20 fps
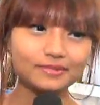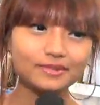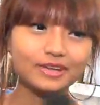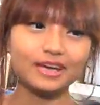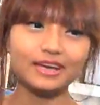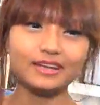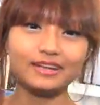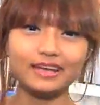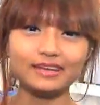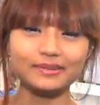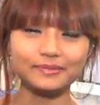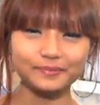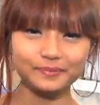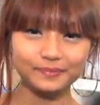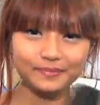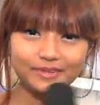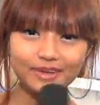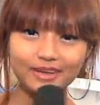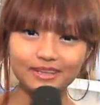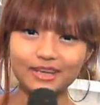They, what did
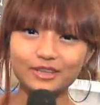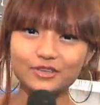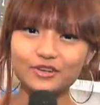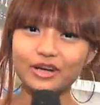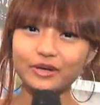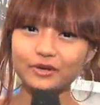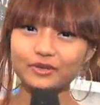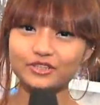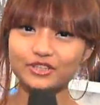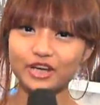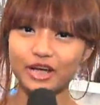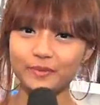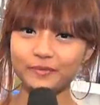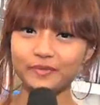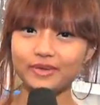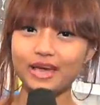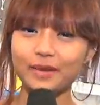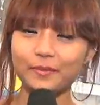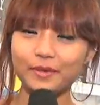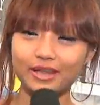it? They tried to chat
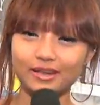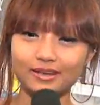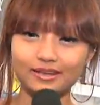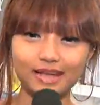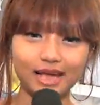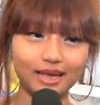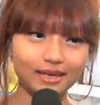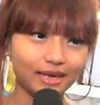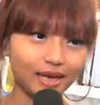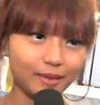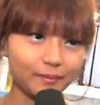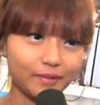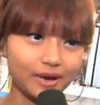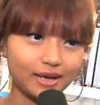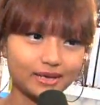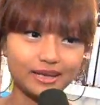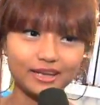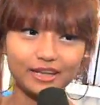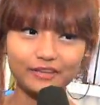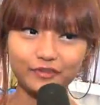me up and like get
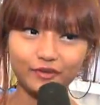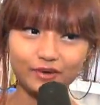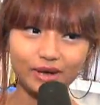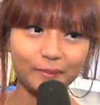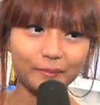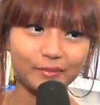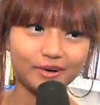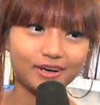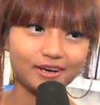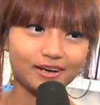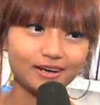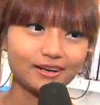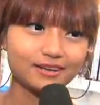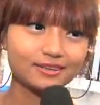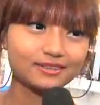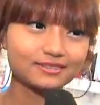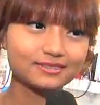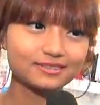my telephone number.